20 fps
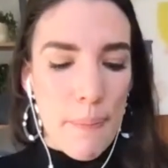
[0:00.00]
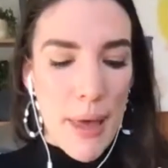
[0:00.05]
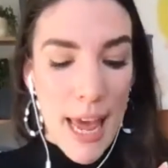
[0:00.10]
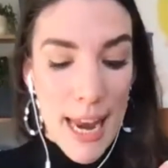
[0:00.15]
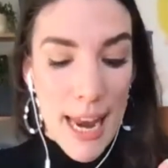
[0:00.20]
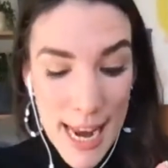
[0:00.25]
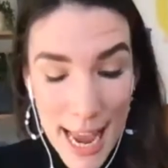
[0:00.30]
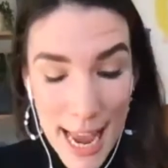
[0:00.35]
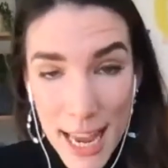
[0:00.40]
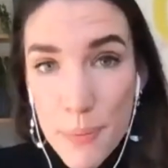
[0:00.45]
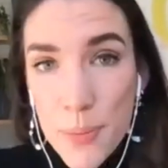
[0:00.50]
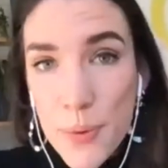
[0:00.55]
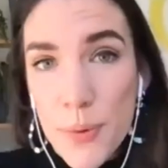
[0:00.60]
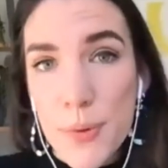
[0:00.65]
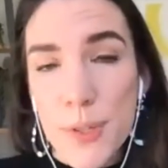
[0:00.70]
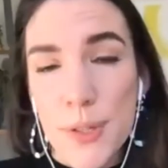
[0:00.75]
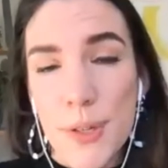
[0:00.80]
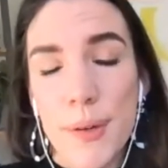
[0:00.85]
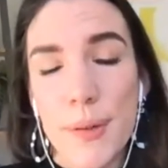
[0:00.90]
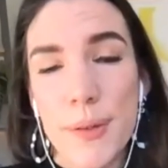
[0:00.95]
enables
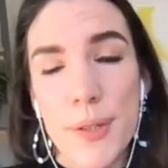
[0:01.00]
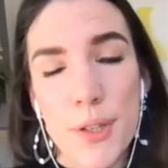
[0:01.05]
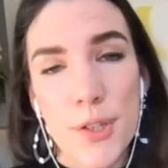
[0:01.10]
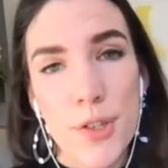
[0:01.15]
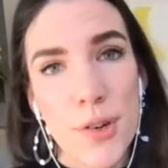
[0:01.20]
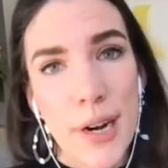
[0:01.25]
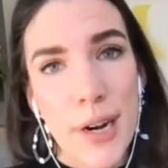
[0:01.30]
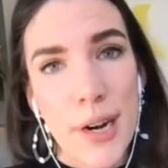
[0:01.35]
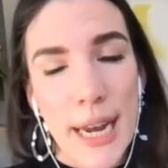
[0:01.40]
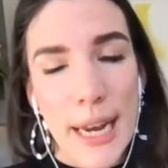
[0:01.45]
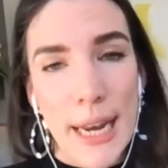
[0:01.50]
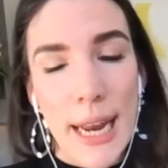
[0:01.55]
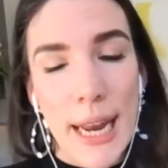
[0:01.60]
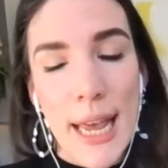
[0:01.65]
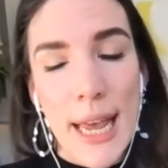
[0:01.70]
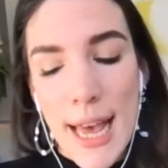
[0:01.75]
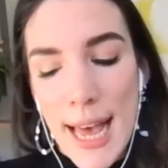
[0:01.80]
you to try and,